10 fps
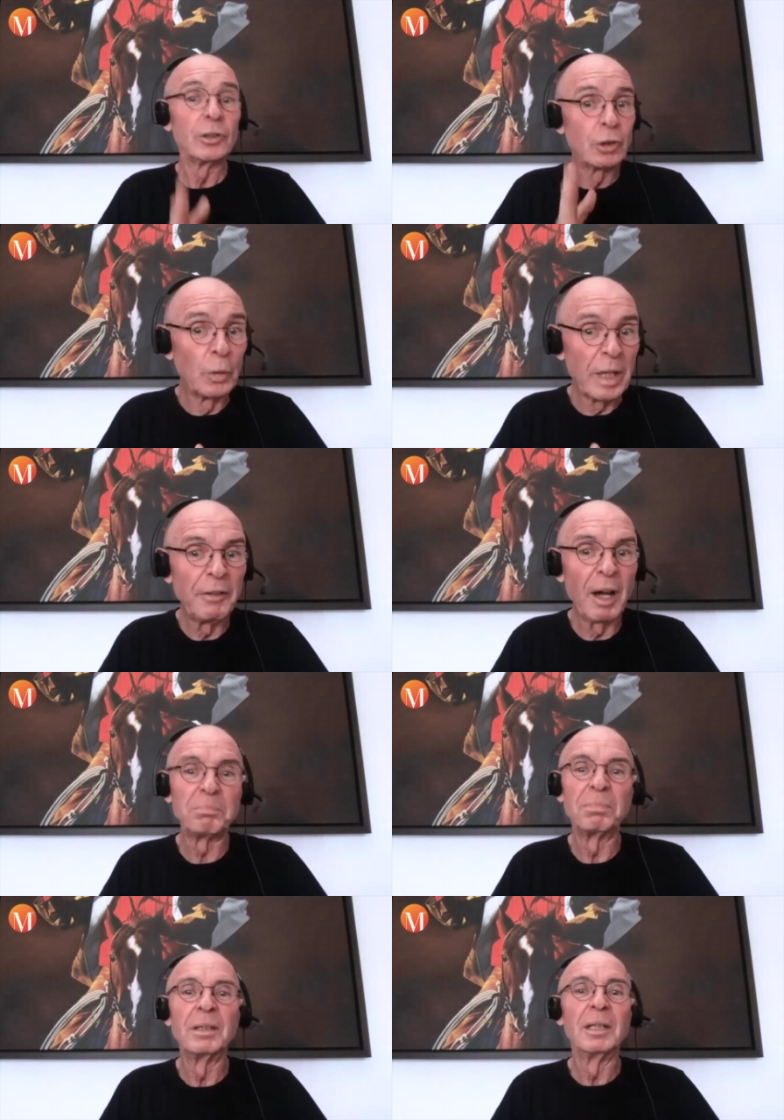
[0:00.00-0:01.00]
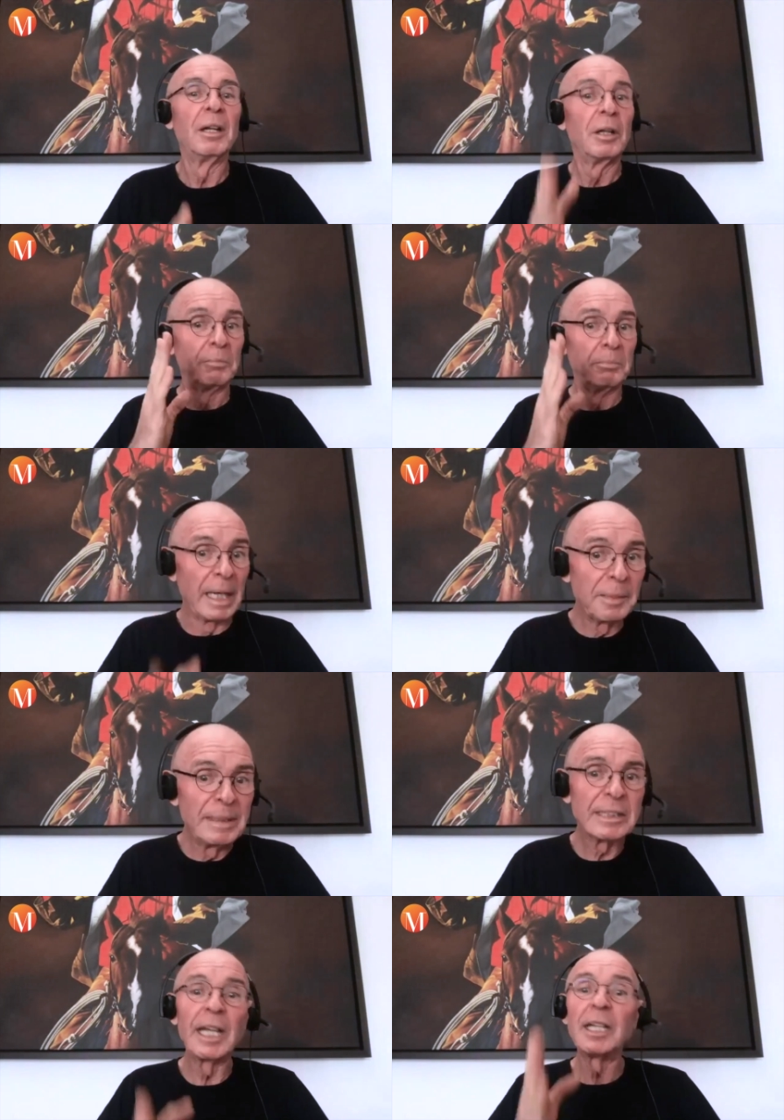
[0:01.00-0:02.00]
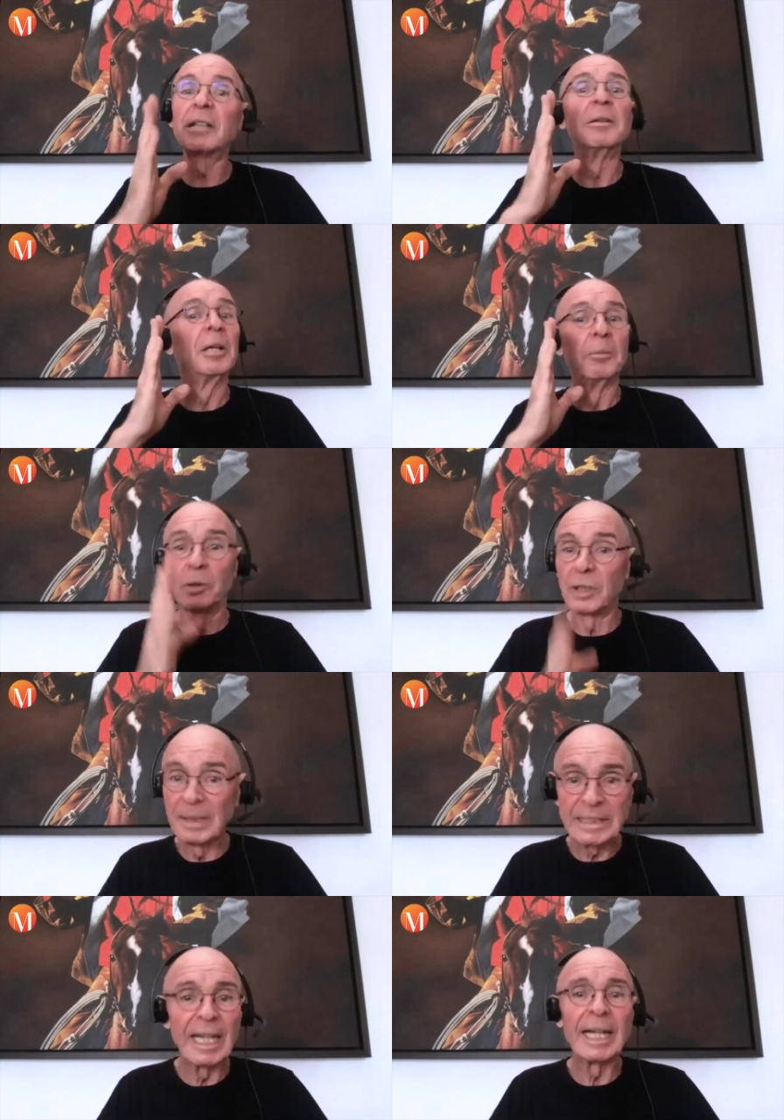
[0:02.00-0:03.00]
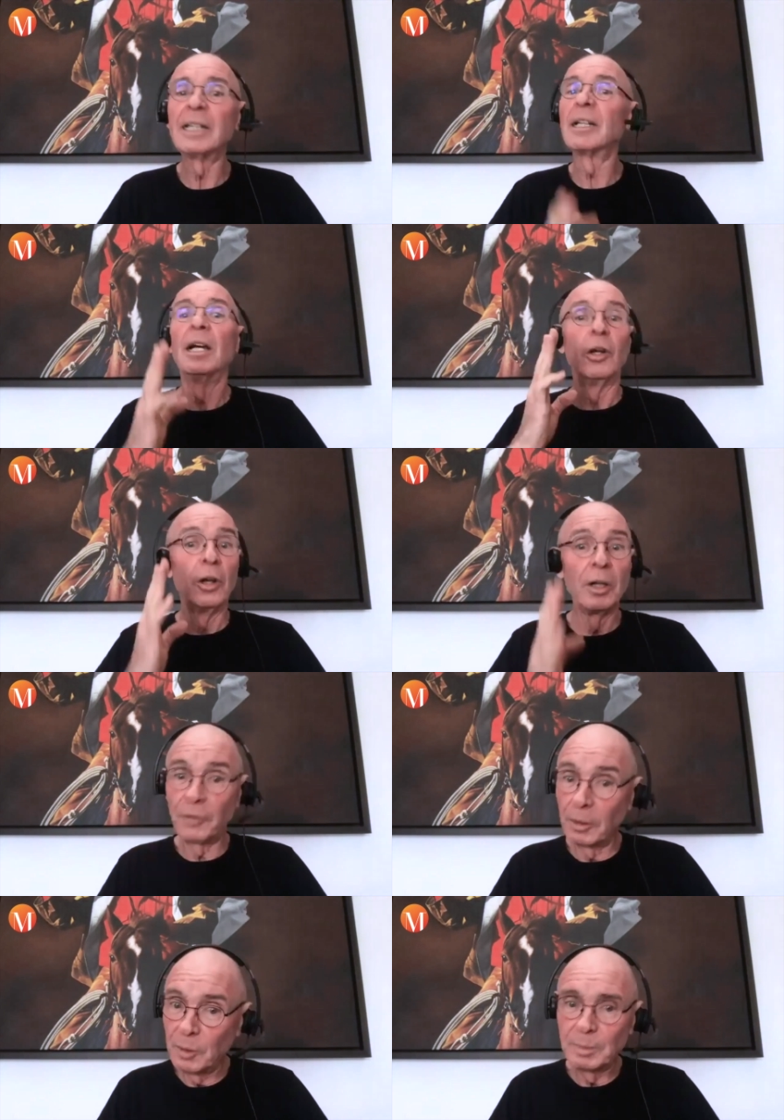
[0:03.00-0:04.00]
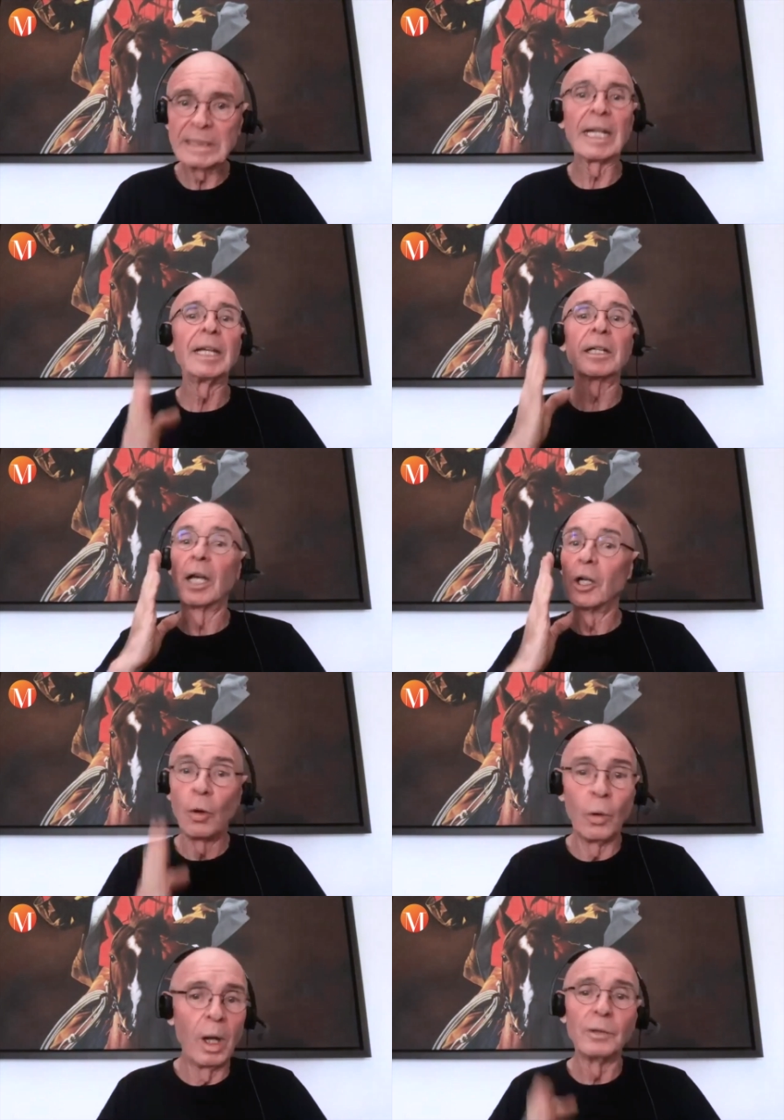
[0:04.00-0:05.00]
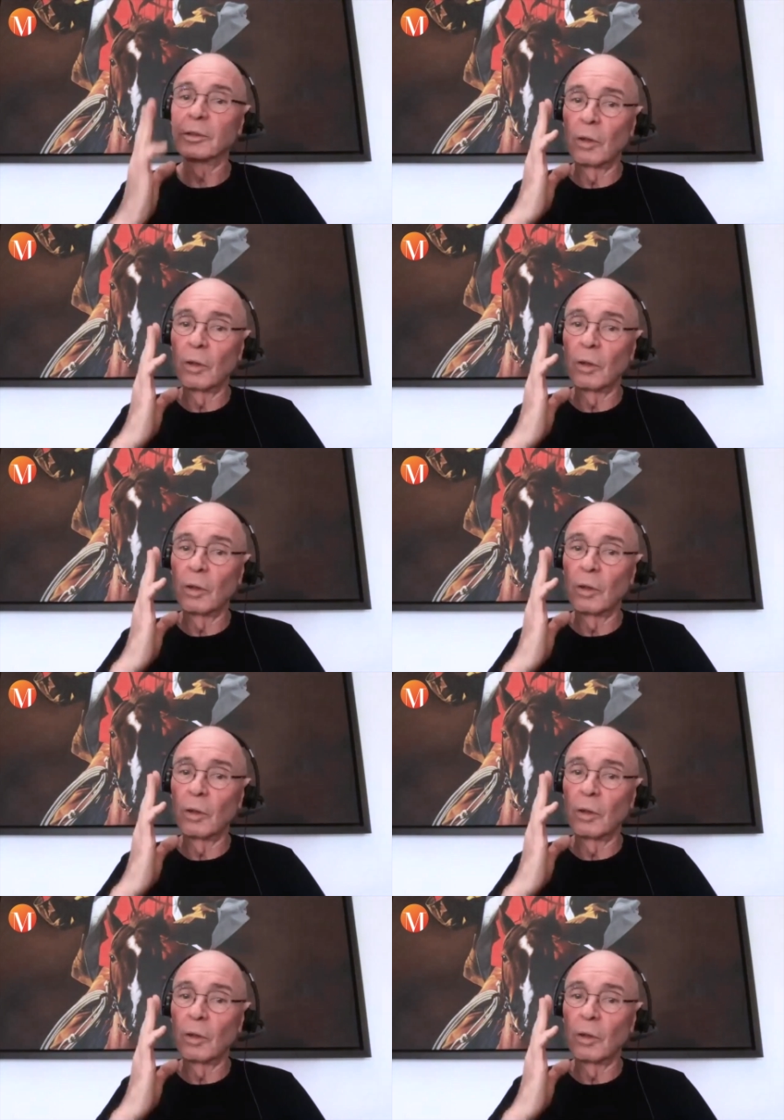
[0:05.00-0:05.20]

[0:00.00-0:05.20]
Don't give up. Make mistake. Put them aside, learn from your mistake, go on.